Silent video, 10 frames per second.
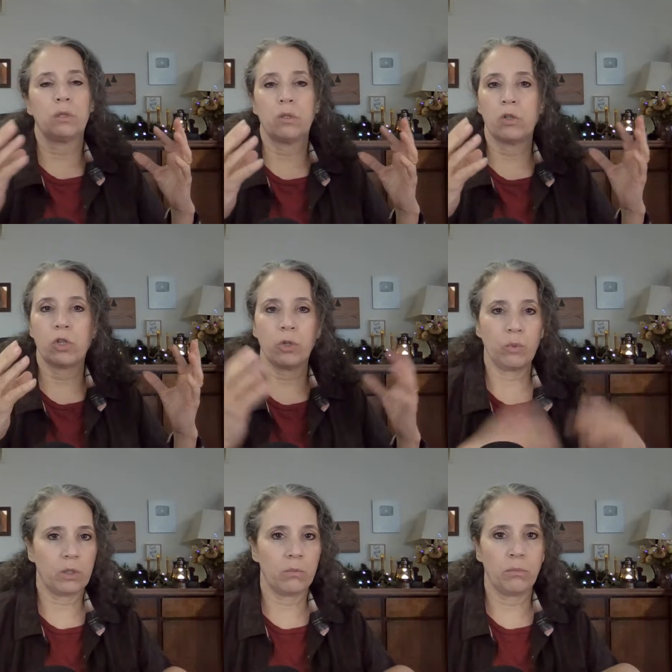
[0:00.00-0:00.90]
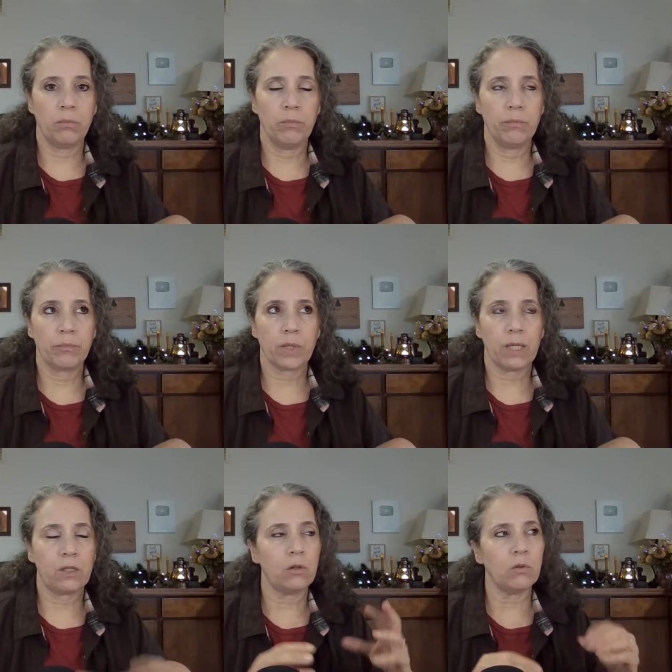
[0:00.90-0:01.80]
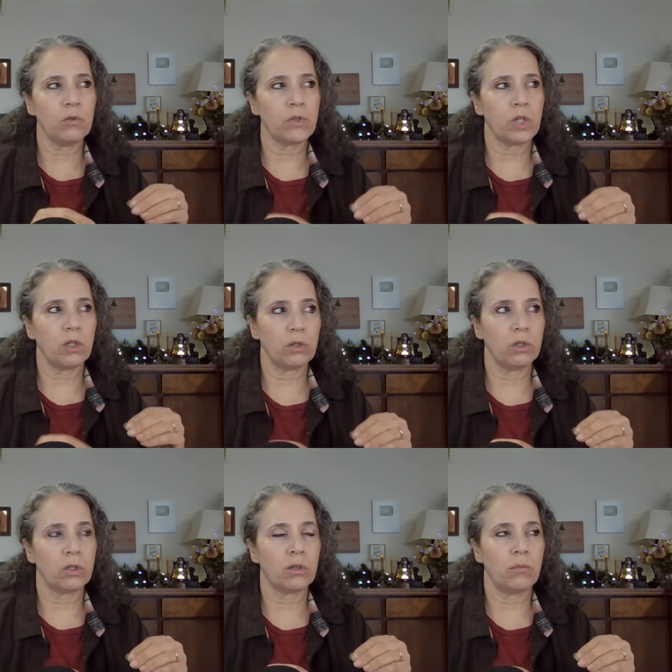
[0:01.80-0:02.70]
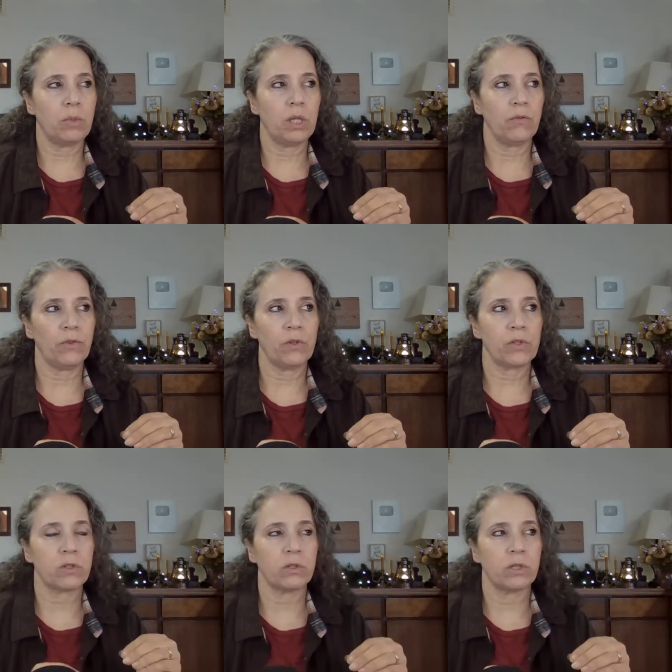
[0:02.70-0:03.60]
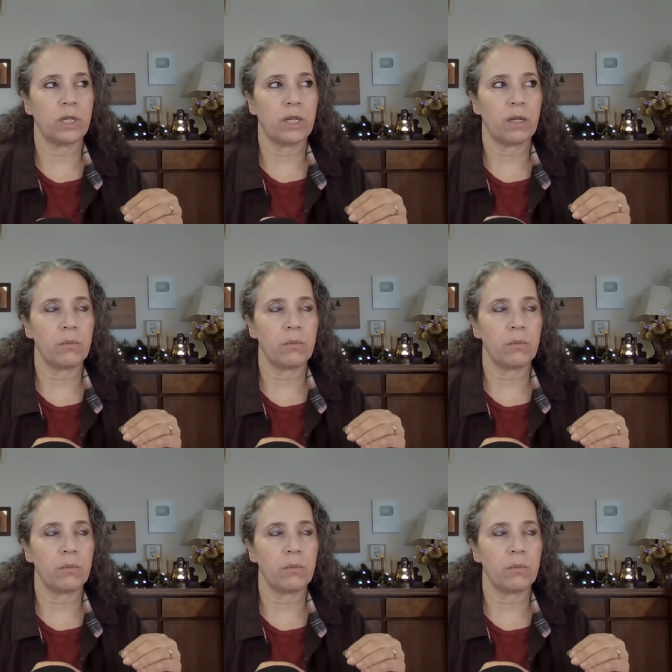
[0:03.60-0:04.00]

She would, I don't know if she cooked the meat first or not.